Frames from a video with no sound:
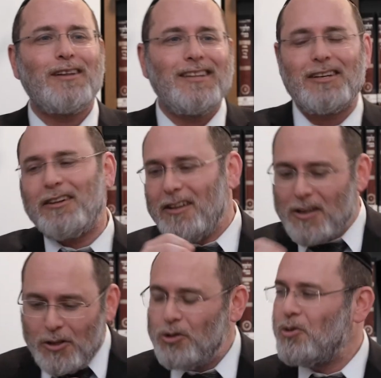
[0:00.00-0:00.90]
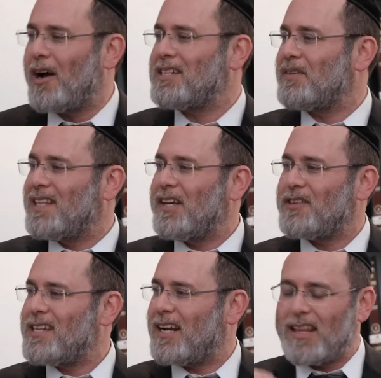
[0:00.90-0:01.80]
little nuance of a
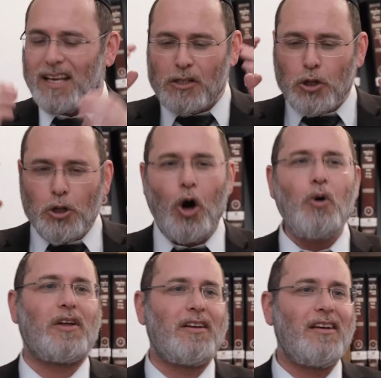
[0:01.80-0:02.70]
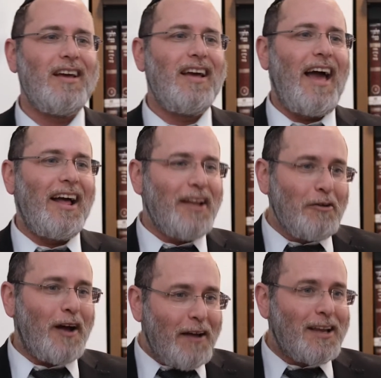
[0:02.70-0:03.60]
difference, anything is loaded.
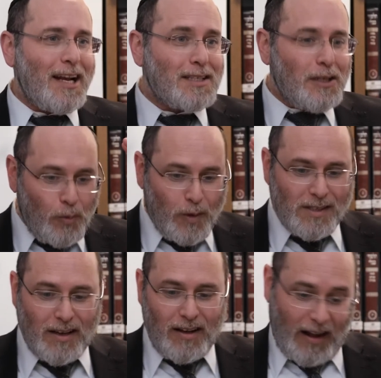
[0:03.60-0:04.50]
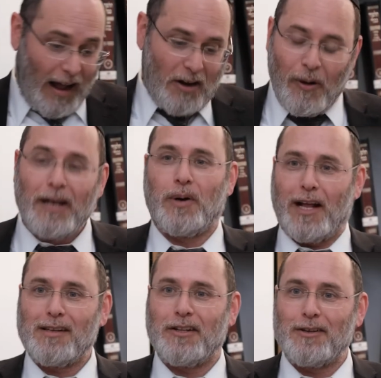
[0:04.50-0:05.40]
And Kanievsky was, I don't know anyone
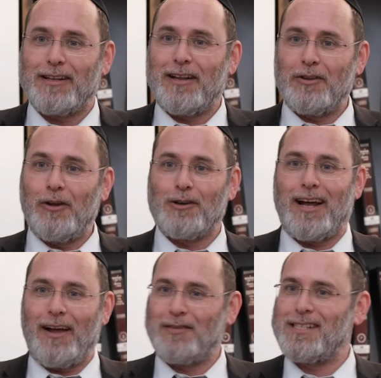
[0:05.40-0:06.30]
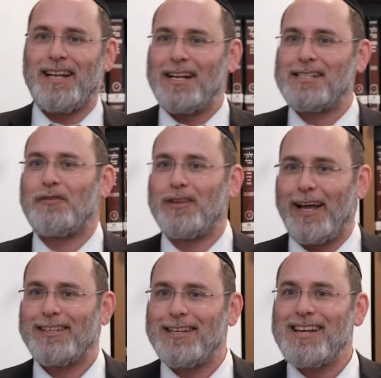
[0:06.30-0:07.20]
else that knows, I haven't seen any sefer
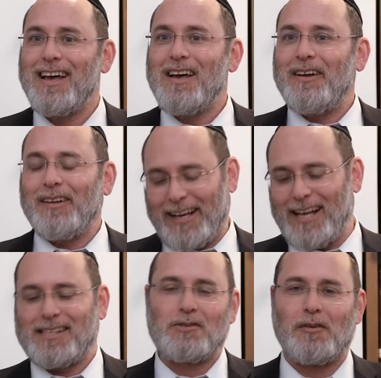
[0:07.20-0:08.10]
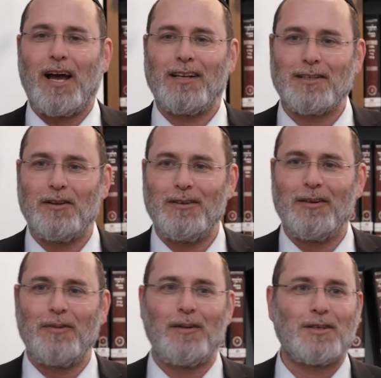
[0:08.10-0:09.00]
like this. I guess that's what
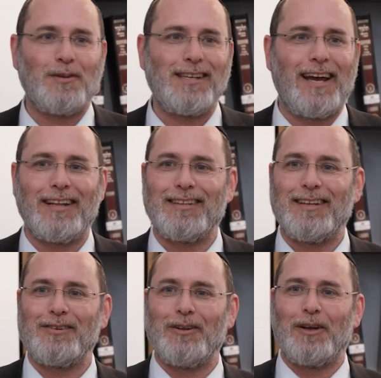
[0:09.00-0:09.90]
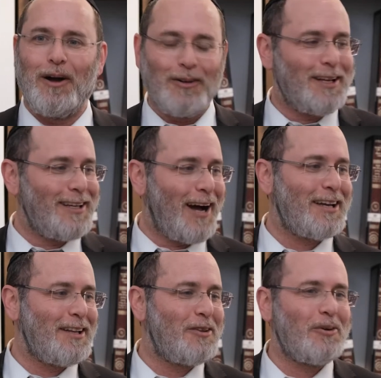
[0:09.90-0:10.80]
Abramsky was saying, that it's only a
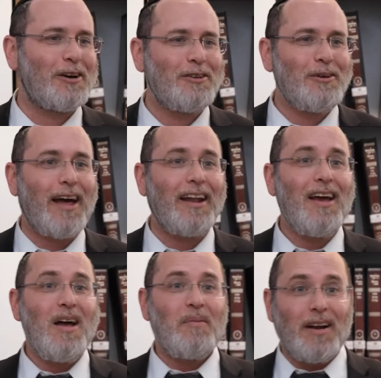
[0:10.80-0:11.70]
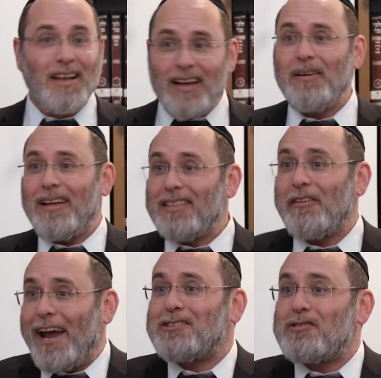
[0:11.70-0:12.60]
yachid in the door could do that. But there are
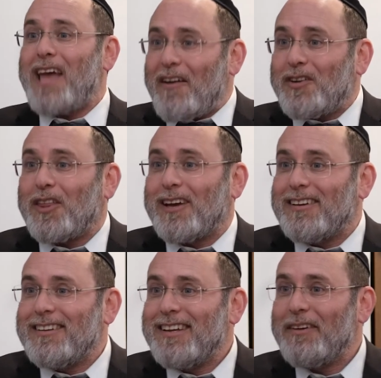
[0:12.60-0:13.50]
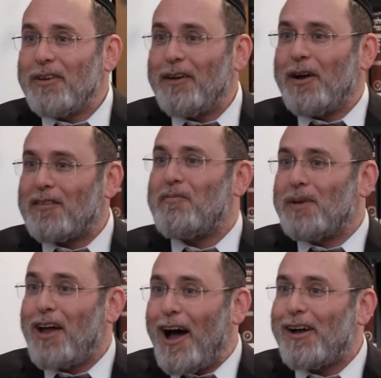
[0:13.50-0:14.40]
answers to everything. We have to have
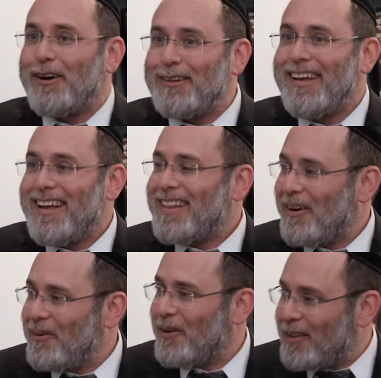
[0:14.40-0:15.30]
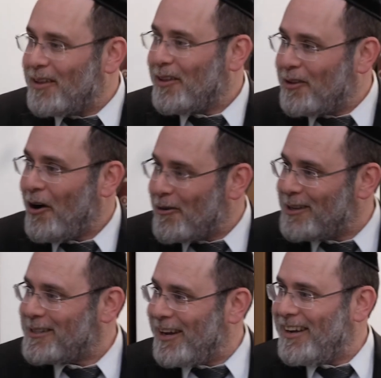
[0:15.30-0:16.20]
bitachon, that the Torah
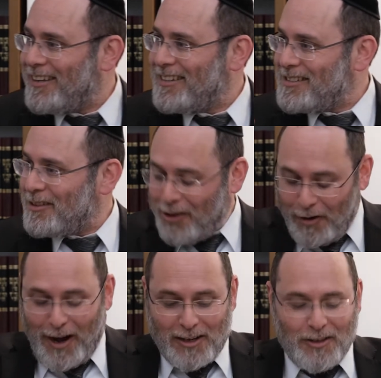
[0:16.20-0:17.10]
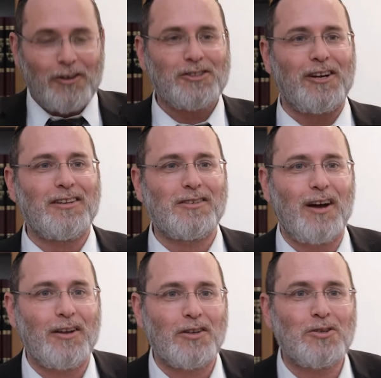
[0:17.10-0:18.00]
is Torah Kedosha, and there's
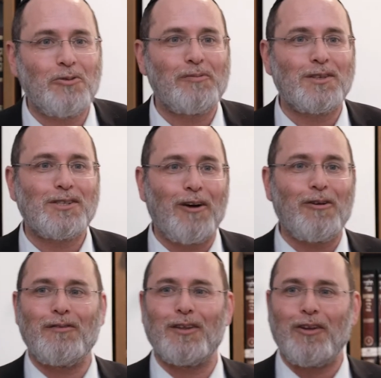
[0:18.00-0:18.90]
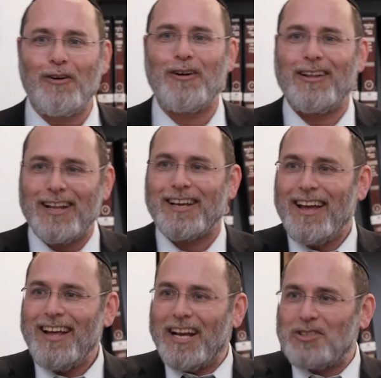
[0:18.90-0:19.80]
a strong Masorah of the Torah. Like,
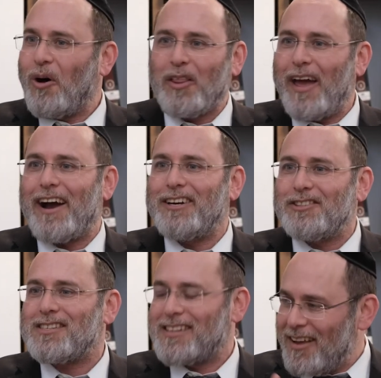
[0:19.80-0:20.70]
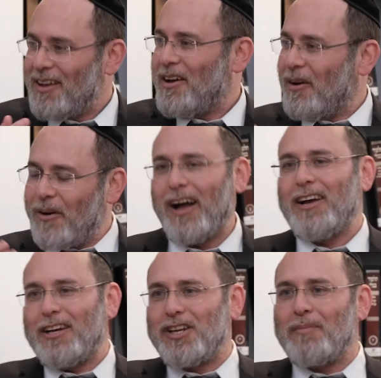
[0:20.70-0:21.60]
it's all there.
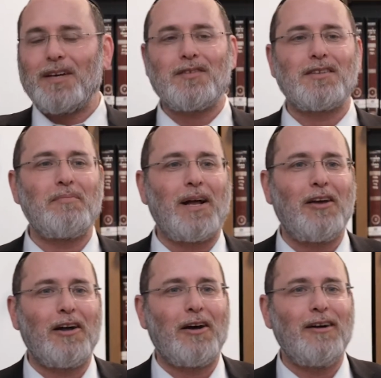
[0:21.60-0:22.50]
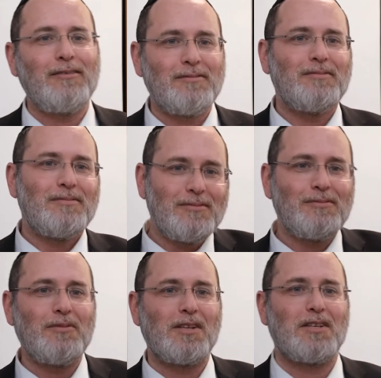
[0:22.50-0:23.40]
Hashem gives us the matana
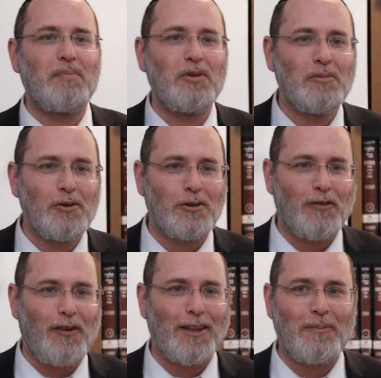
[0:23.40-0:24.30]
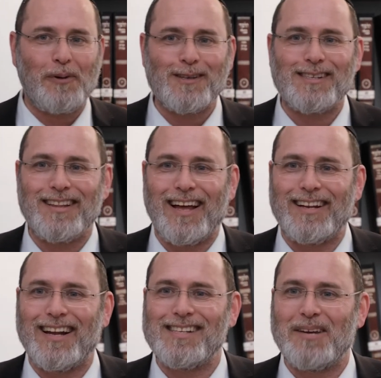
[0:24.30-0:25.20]
once in a blue moon to find the person
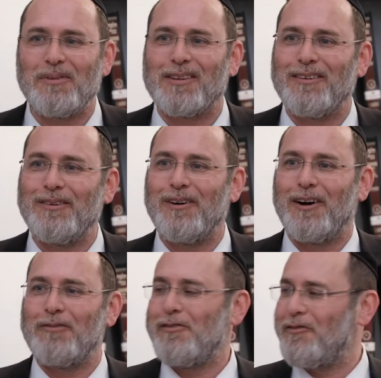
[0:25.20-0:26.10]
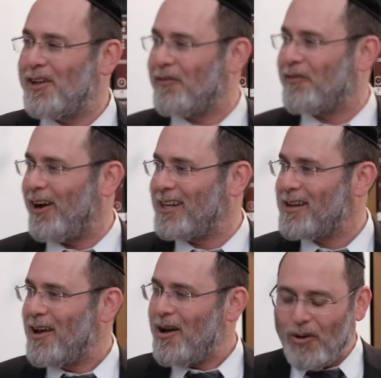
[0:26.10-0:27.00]
that is able to reveal for
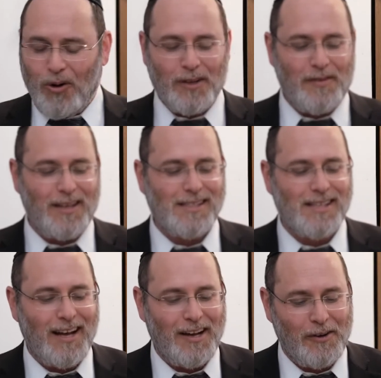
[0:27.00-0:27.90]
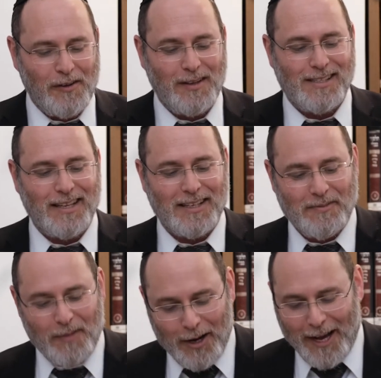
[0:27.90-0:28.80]
us all of these
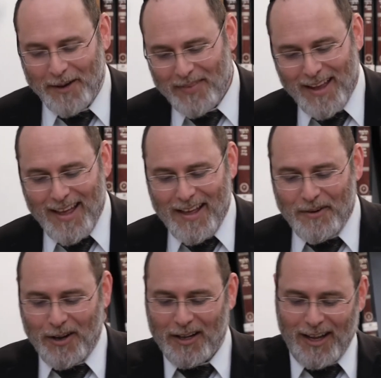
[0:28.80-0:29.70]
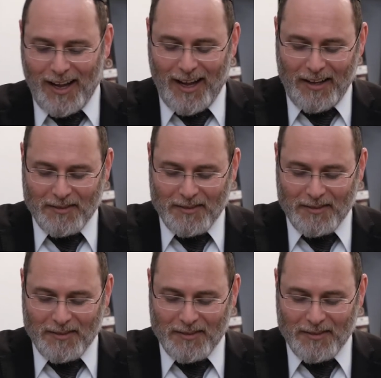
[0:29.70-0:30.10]
things. Okay, we'll